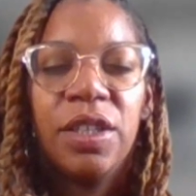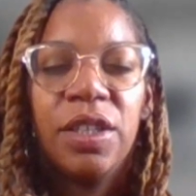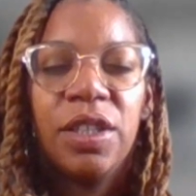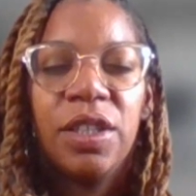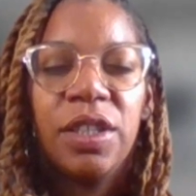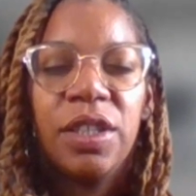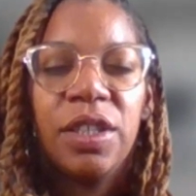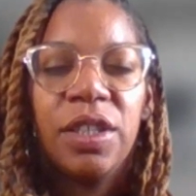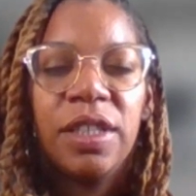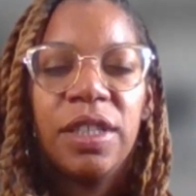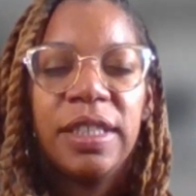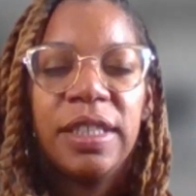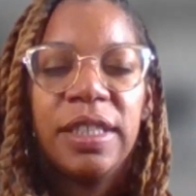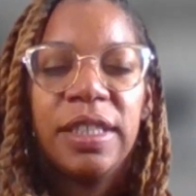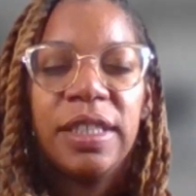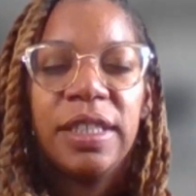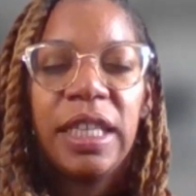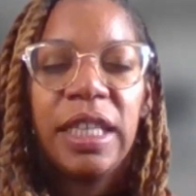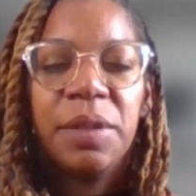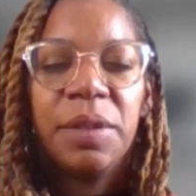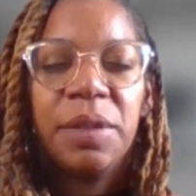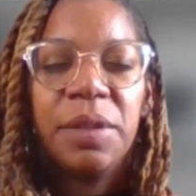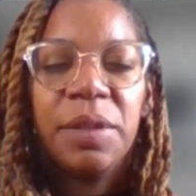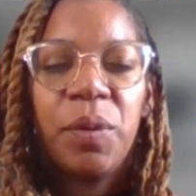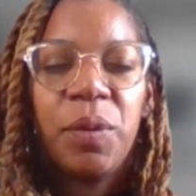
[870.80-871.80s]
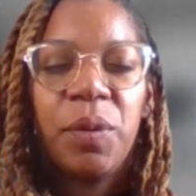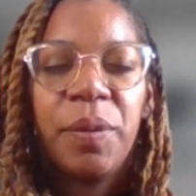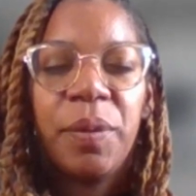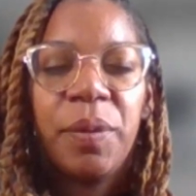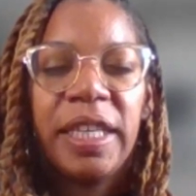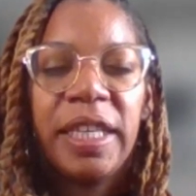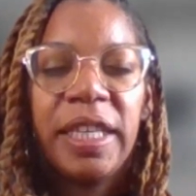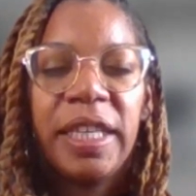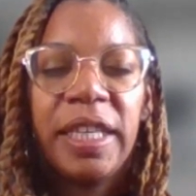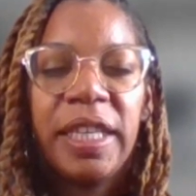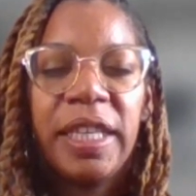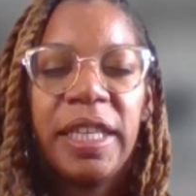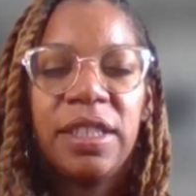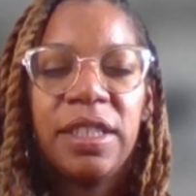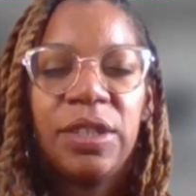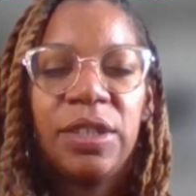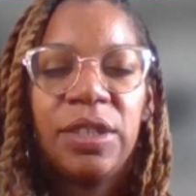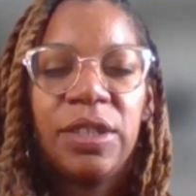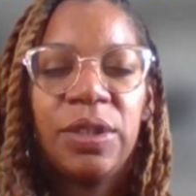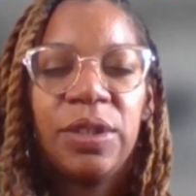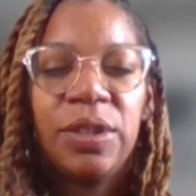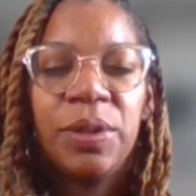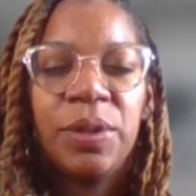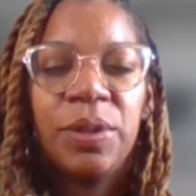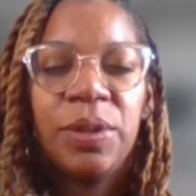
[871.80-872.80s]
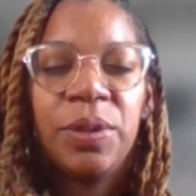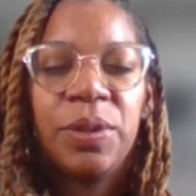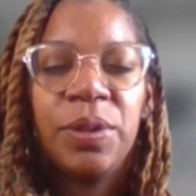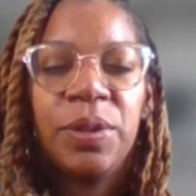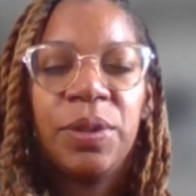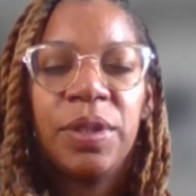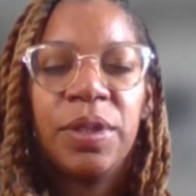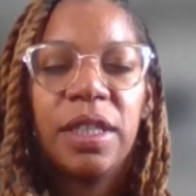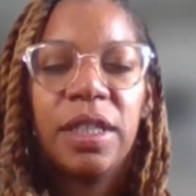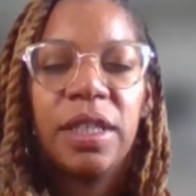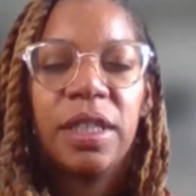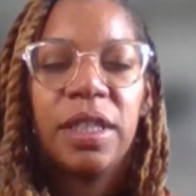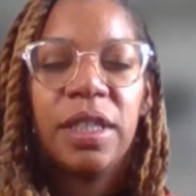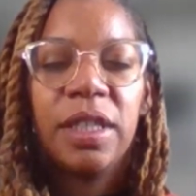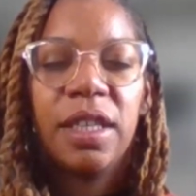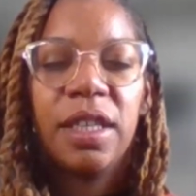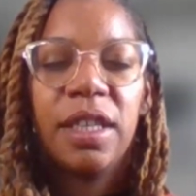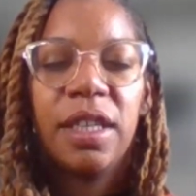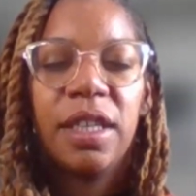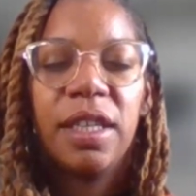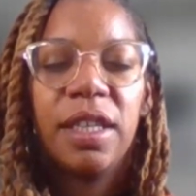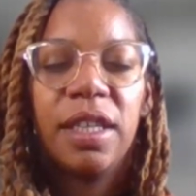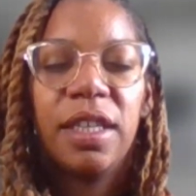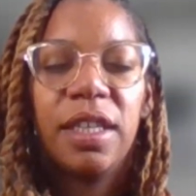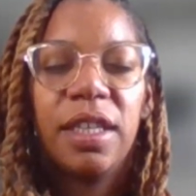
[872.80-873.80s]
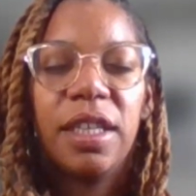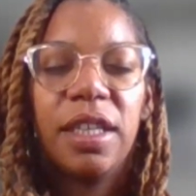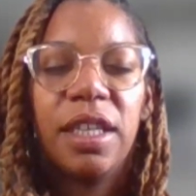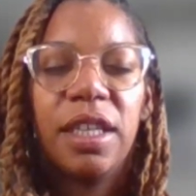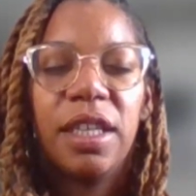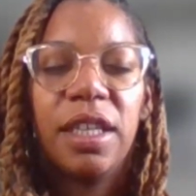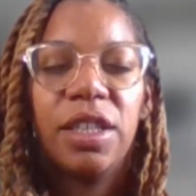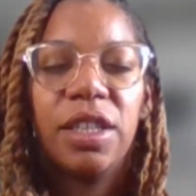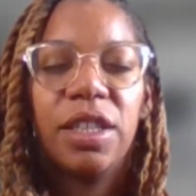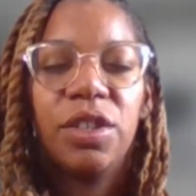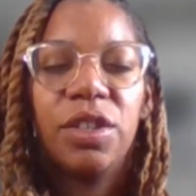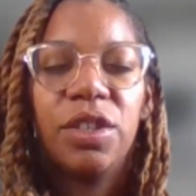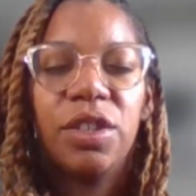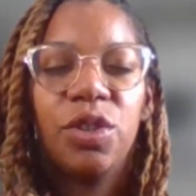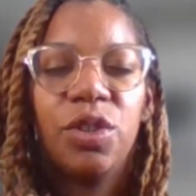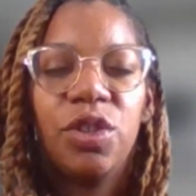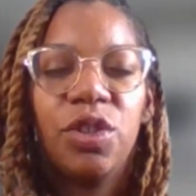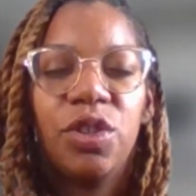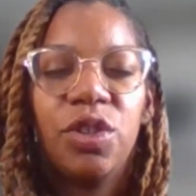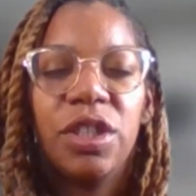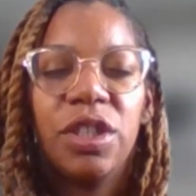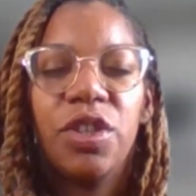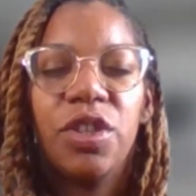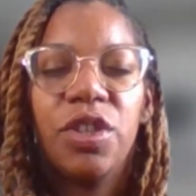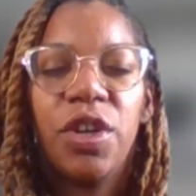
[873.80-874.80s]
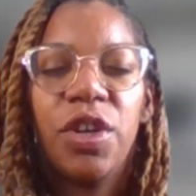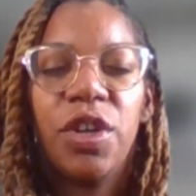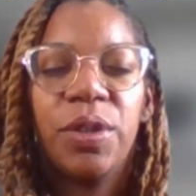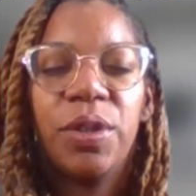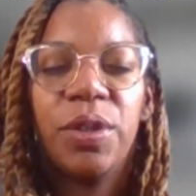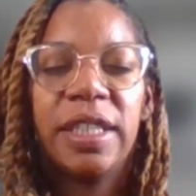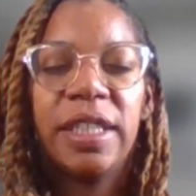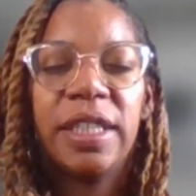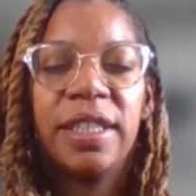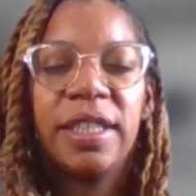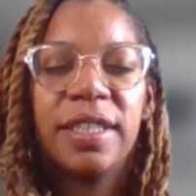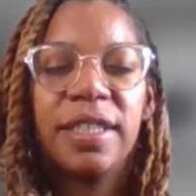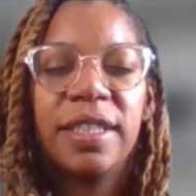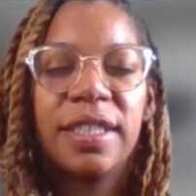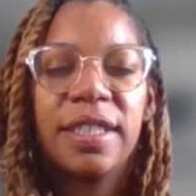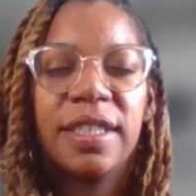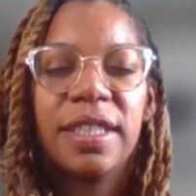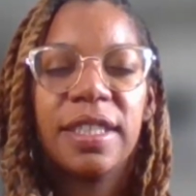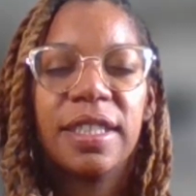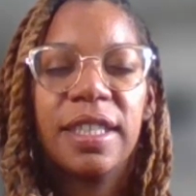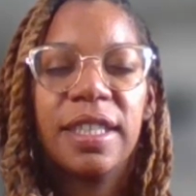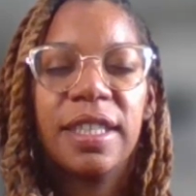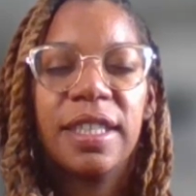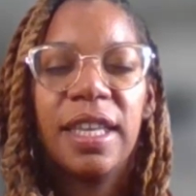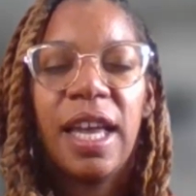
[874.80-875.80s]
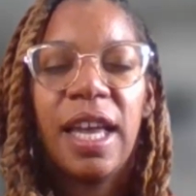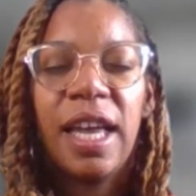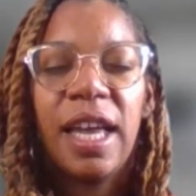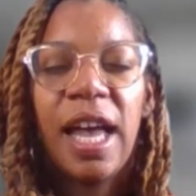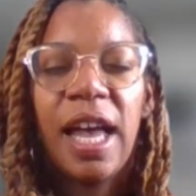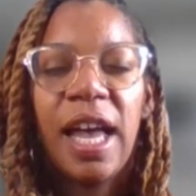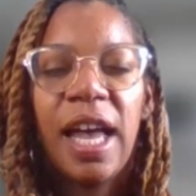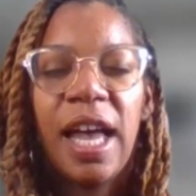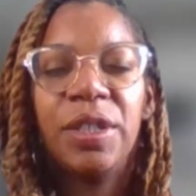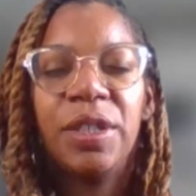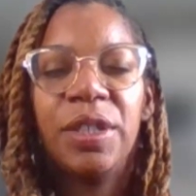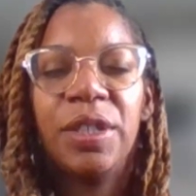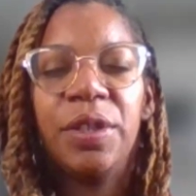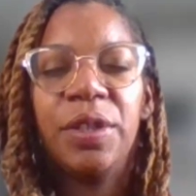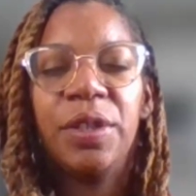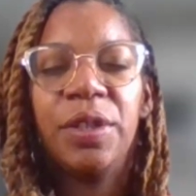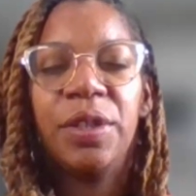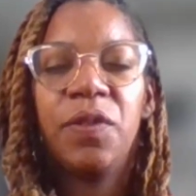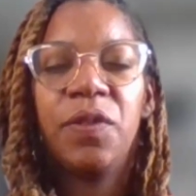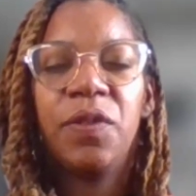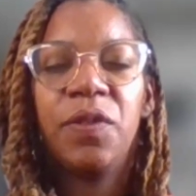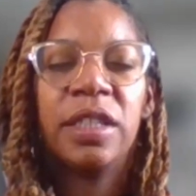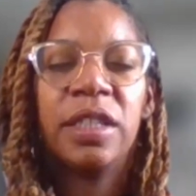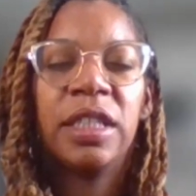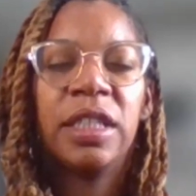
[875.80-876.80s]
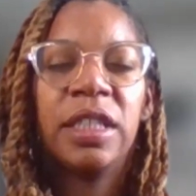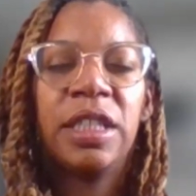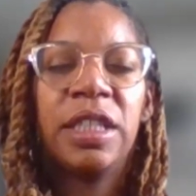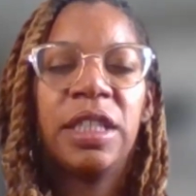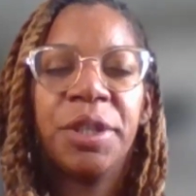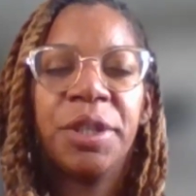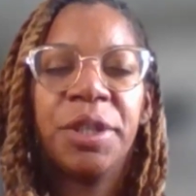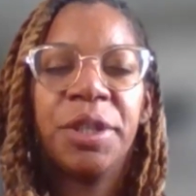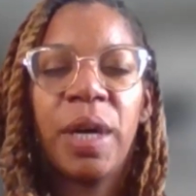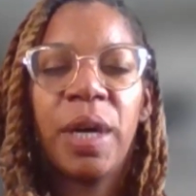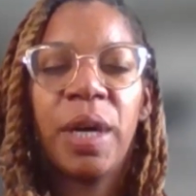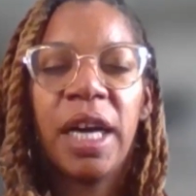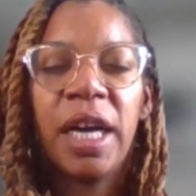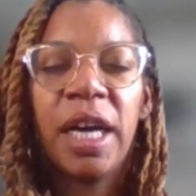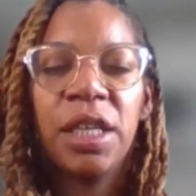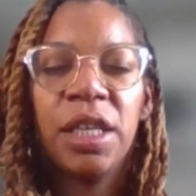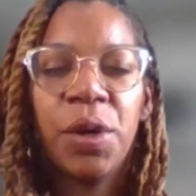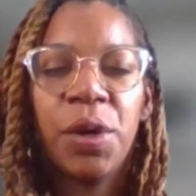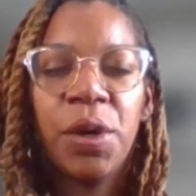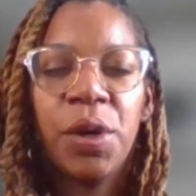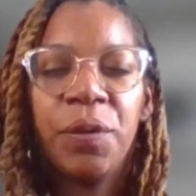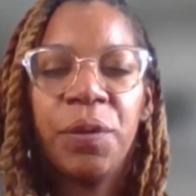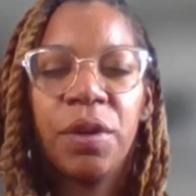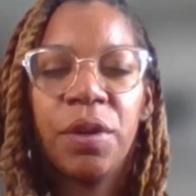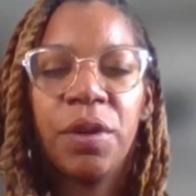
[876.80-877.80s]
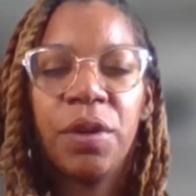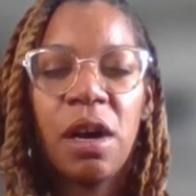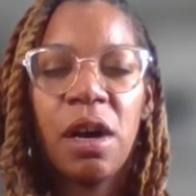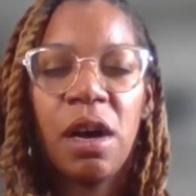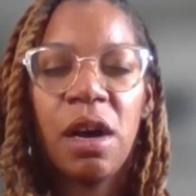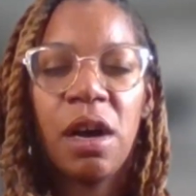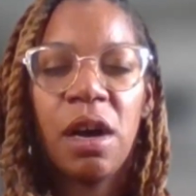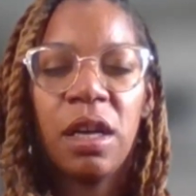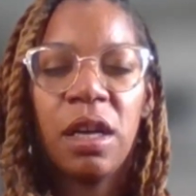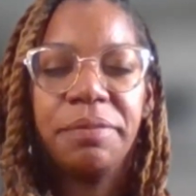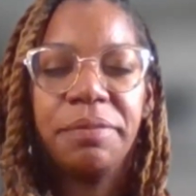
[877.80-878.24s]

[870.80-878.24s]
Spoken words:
take a moment to just notice how you feel in your body overall.